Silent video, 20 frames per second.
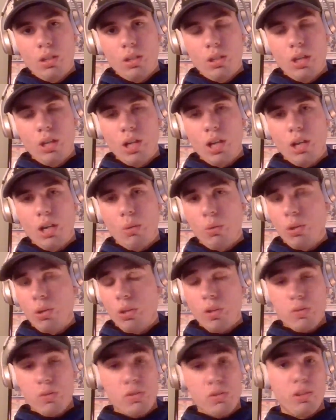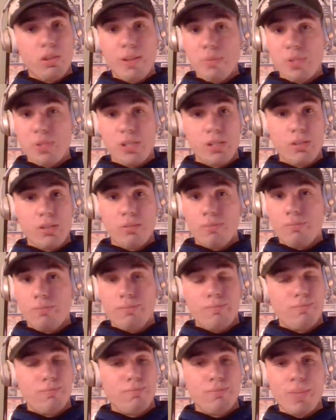One of those Clemson
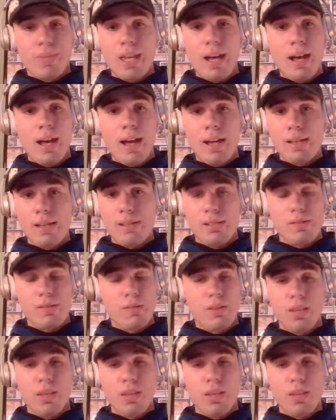guys,